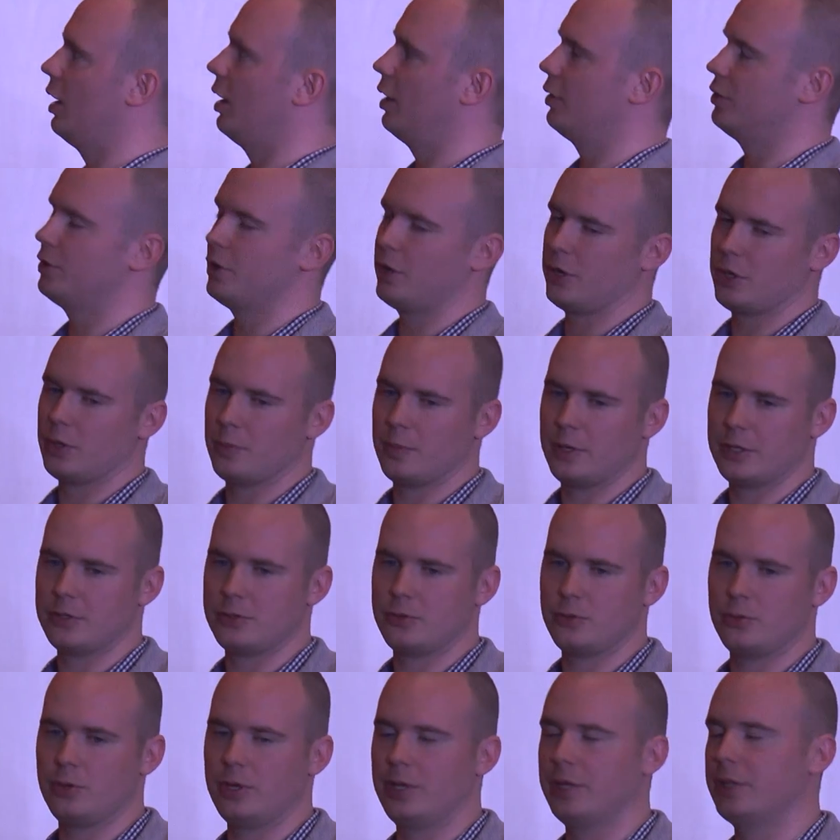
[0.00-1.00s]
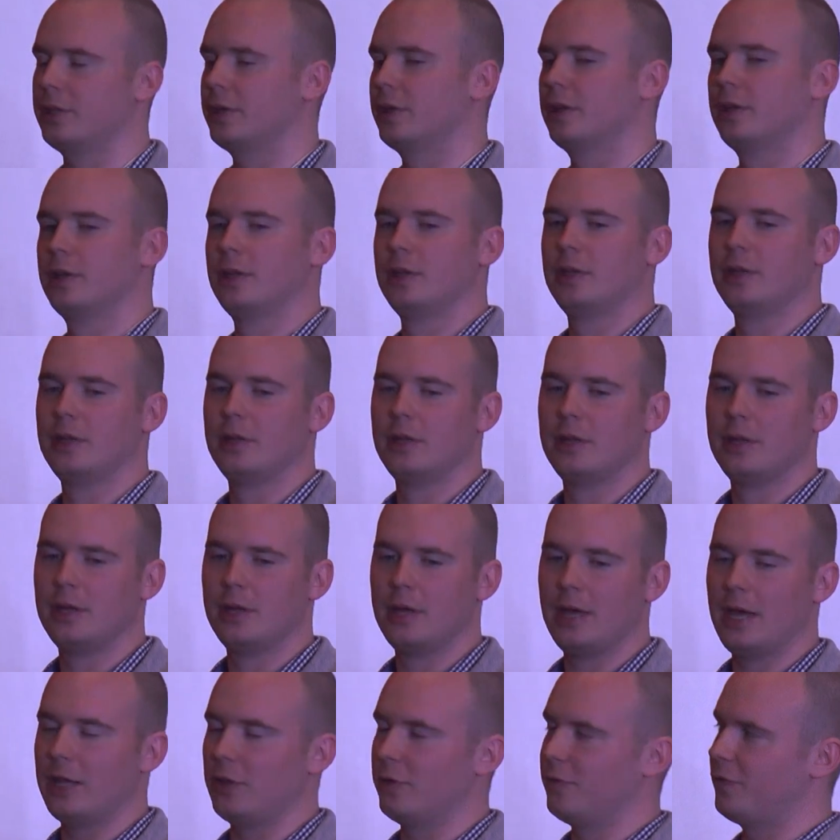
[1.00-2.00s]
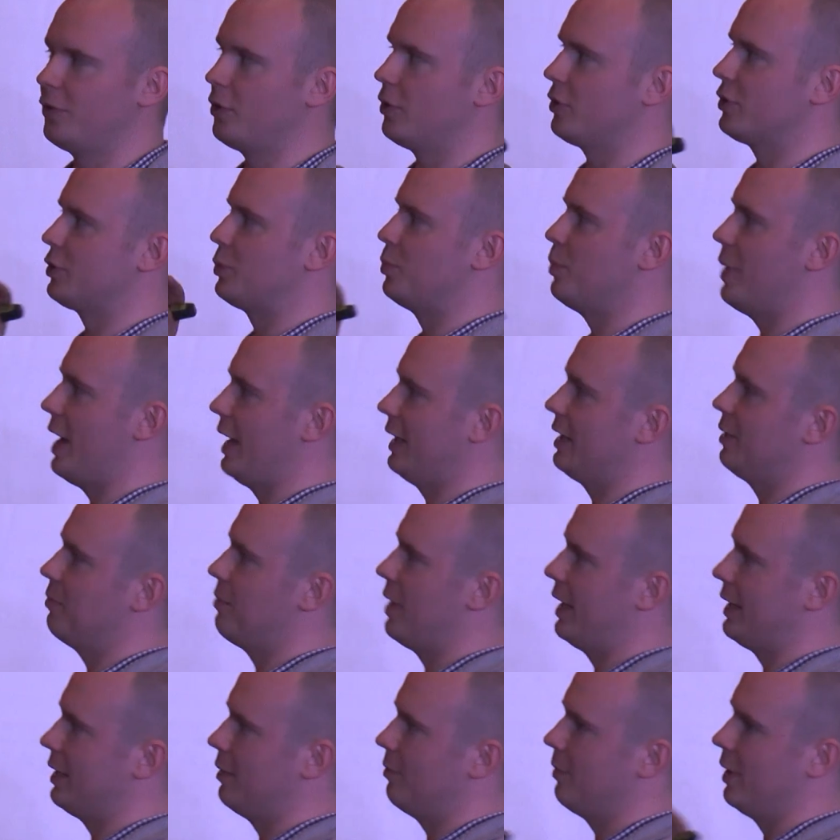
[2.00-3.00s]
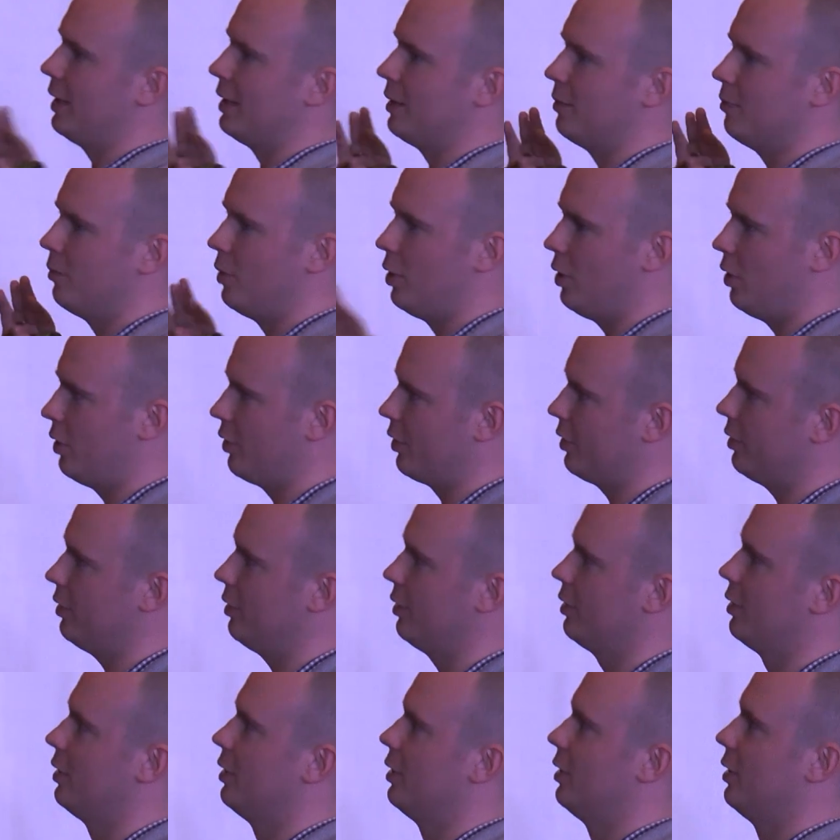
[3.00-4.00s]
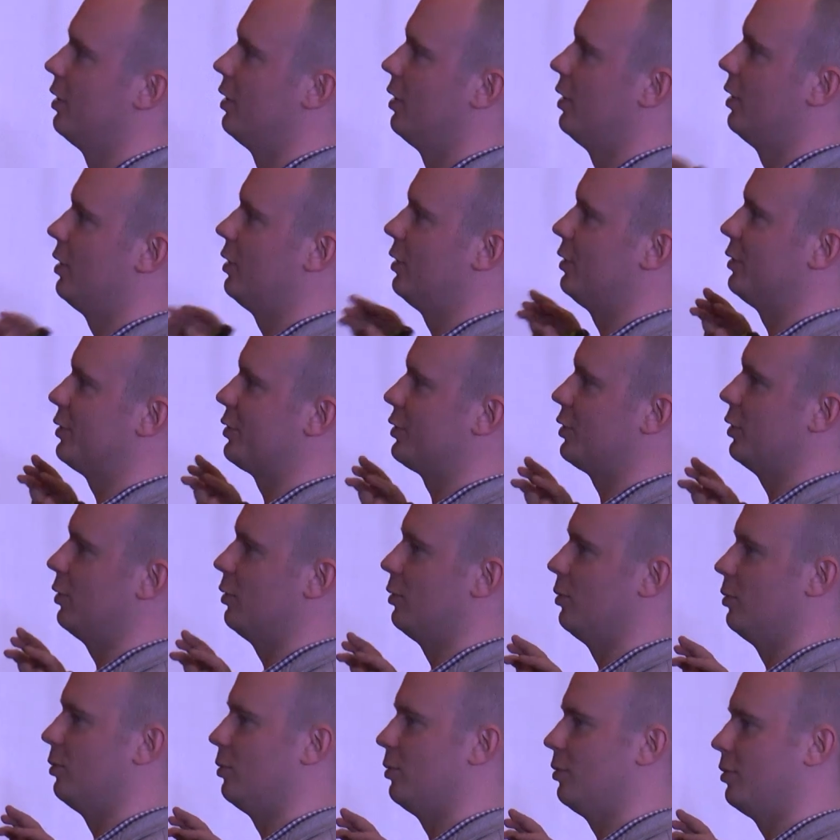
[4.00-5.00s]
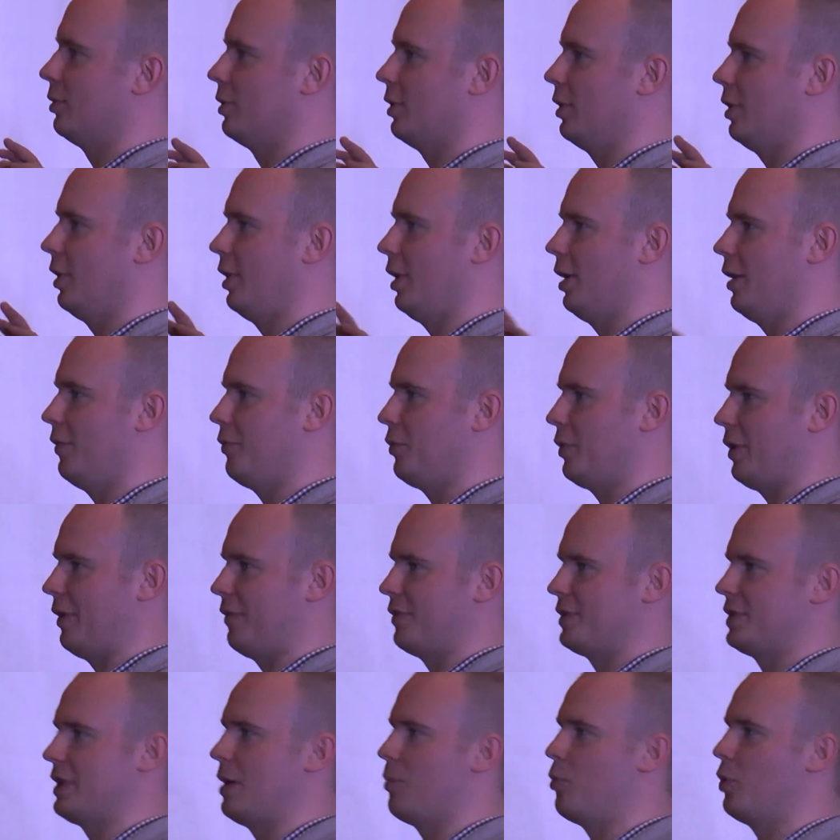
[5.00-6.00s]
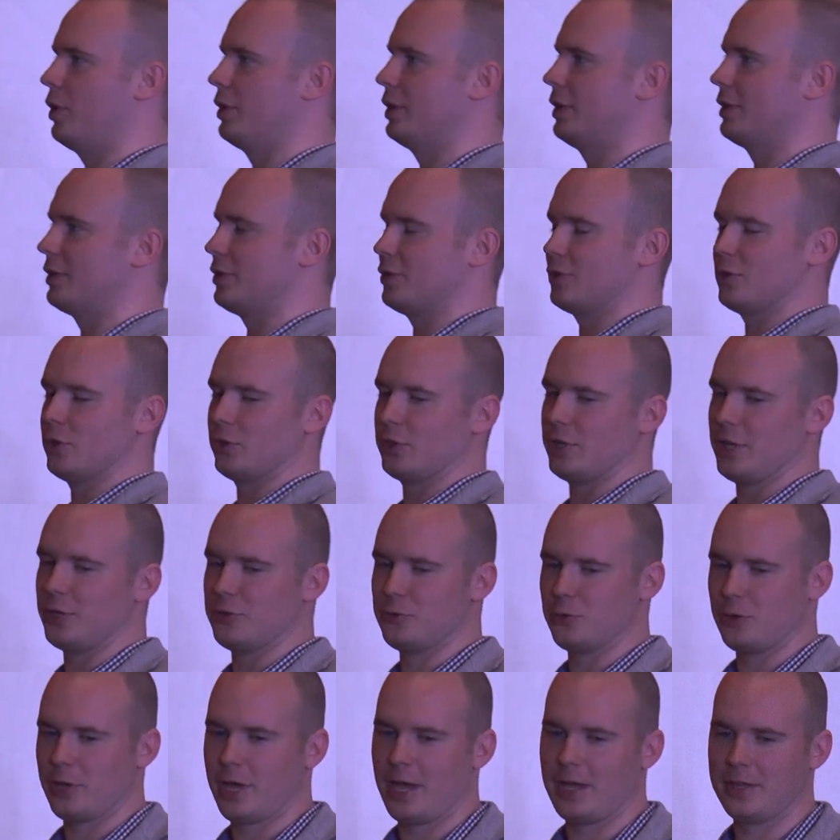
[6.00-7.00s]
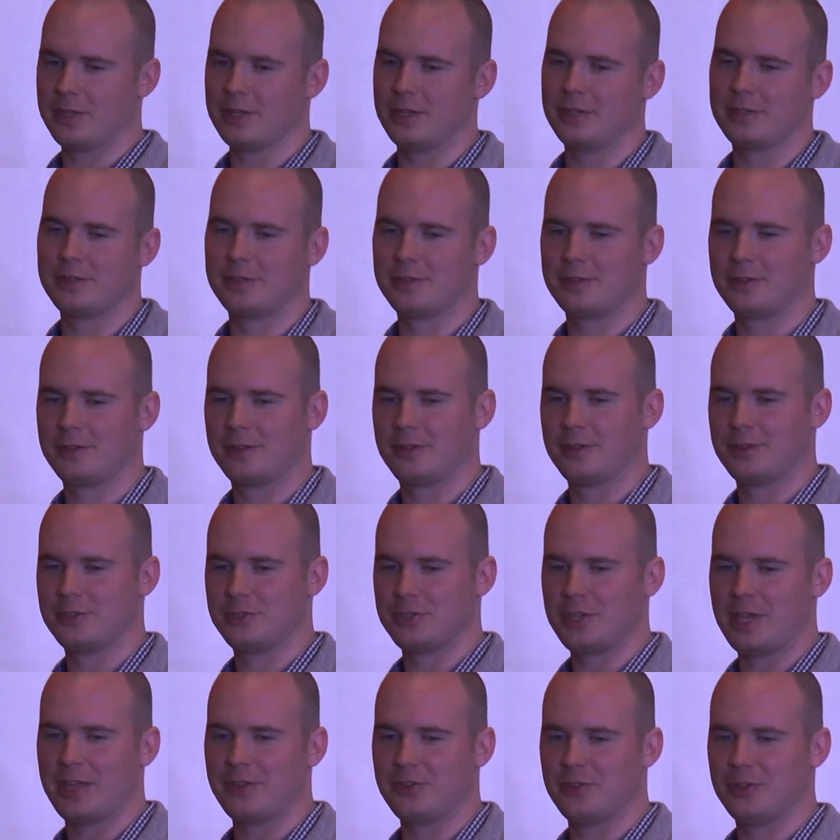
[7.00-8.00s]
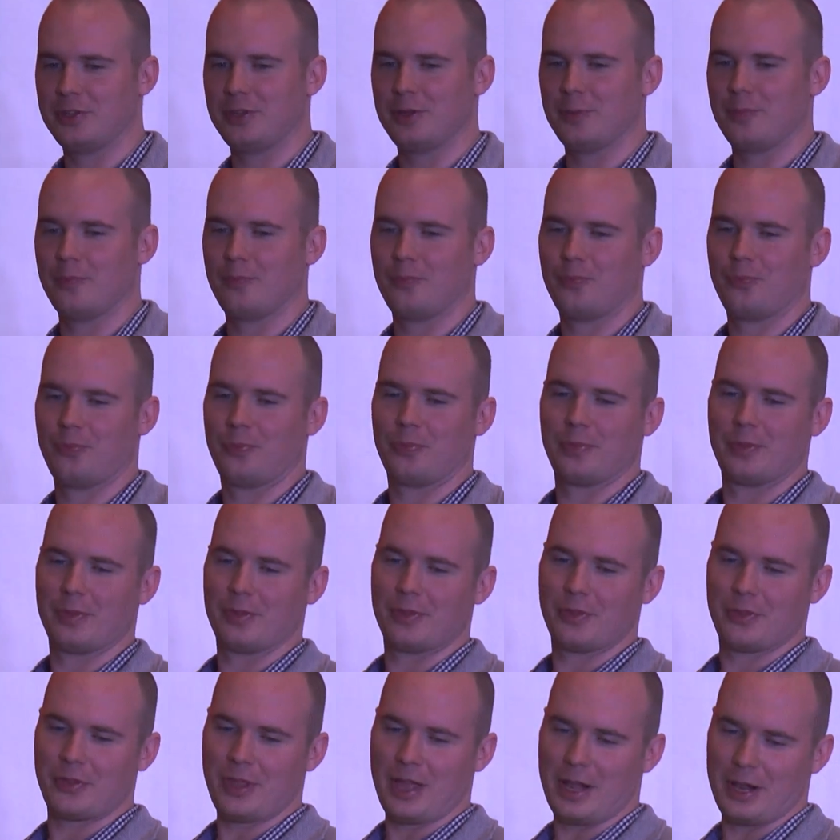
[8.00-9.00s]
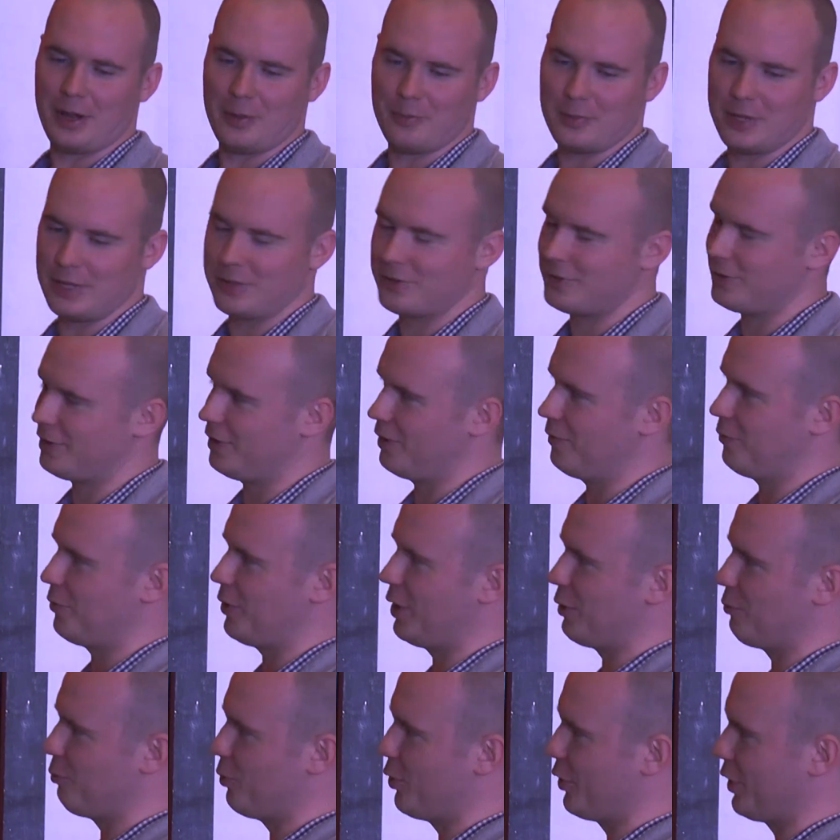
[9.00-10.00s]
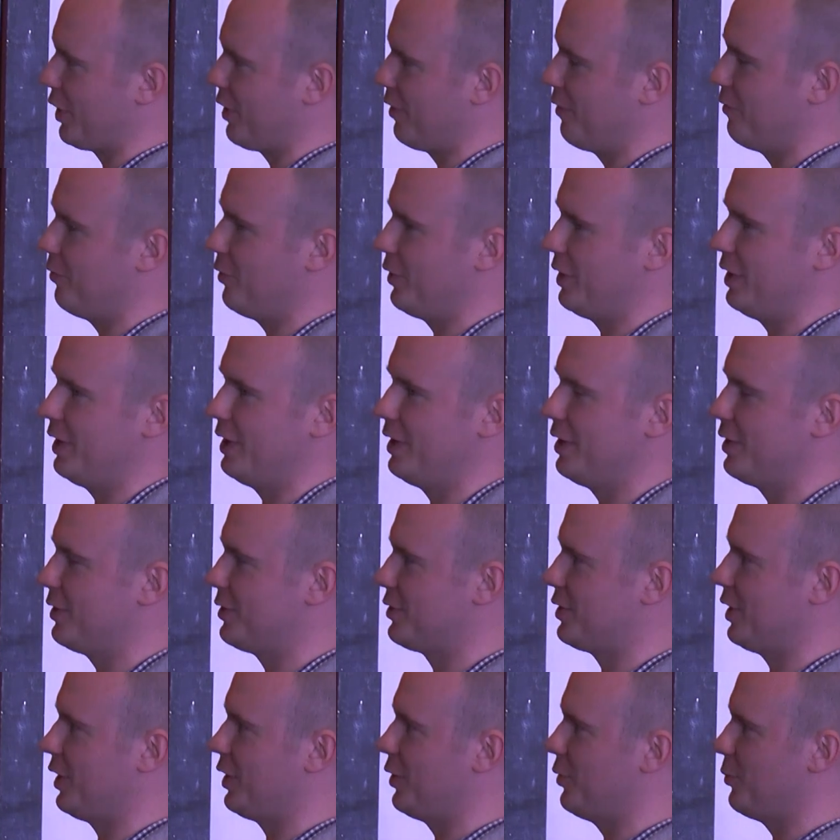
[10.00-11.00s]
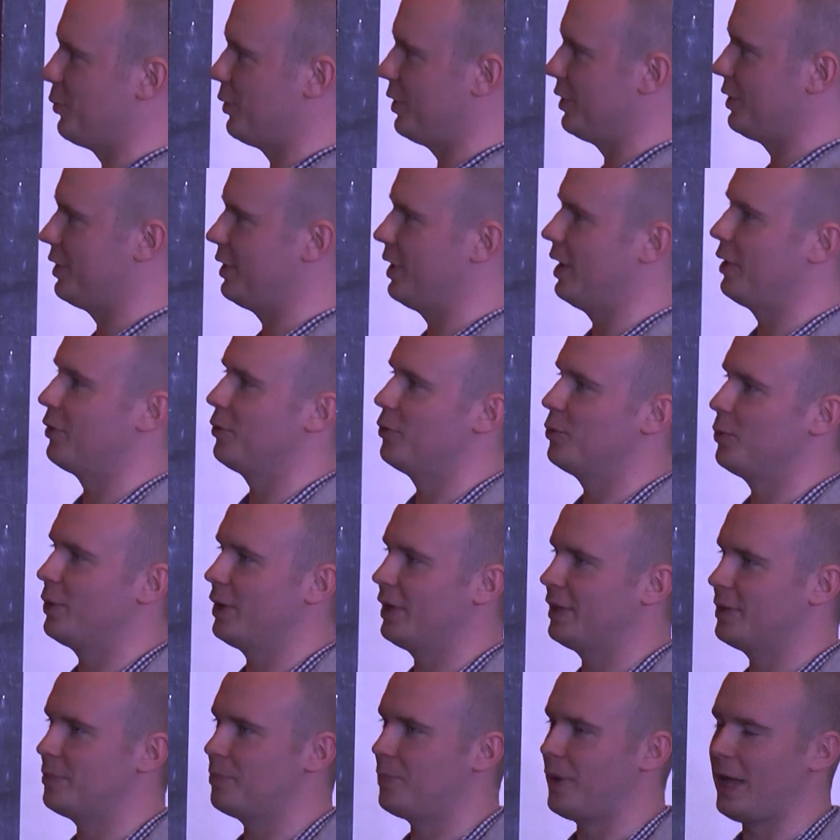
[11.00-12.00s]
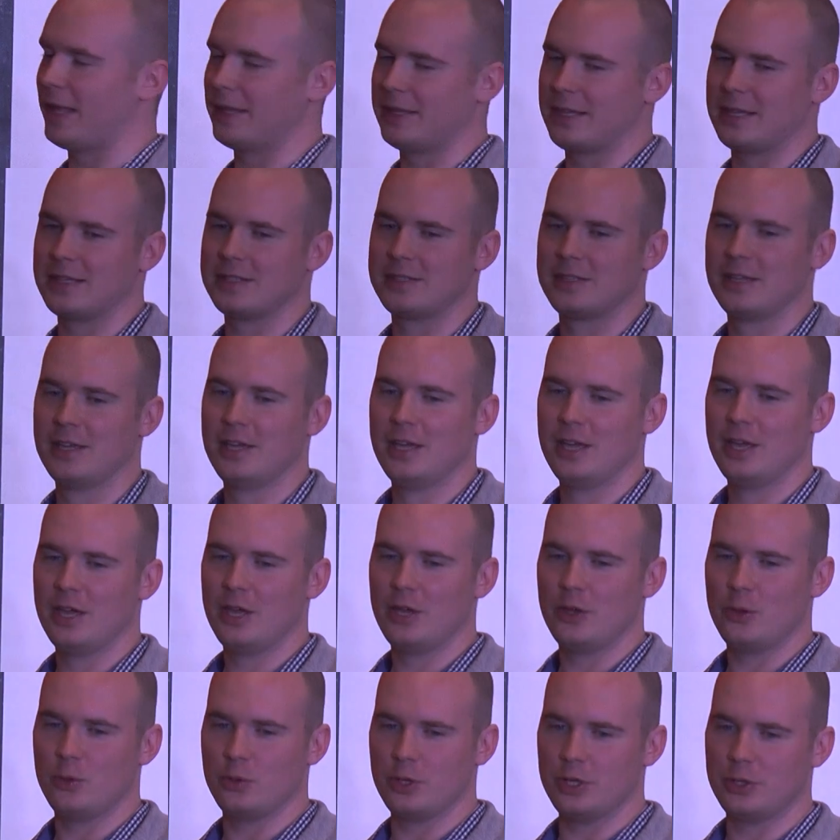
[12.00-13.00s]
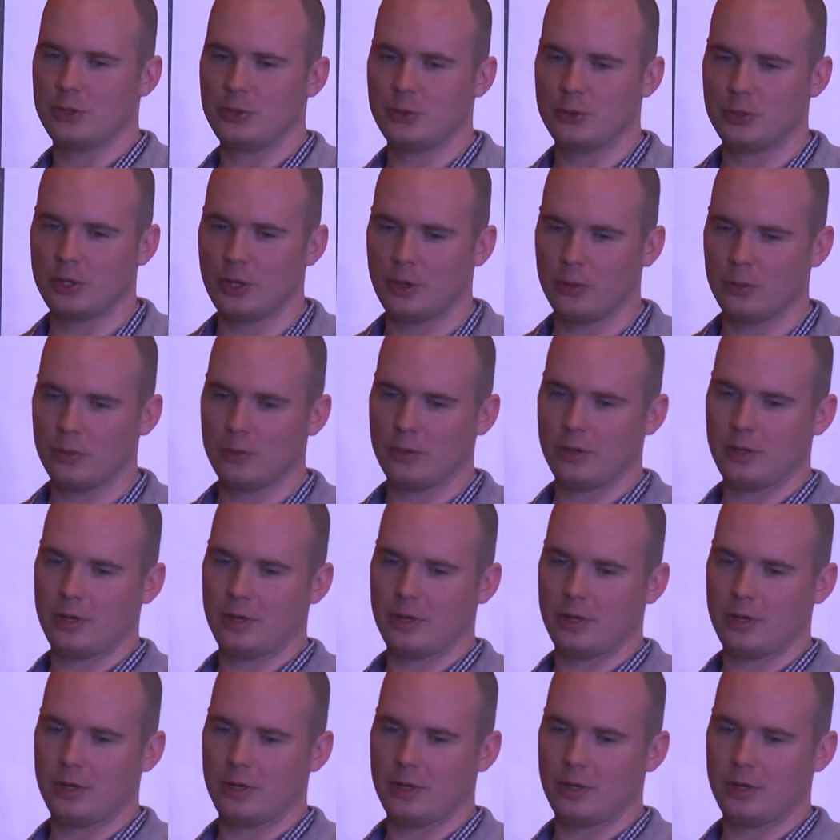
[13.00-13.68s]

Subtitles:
document to read. And of course, many more. So if you have someone that is not educated, send him, tell him that if you are working for a security and doing the pen test, you need to know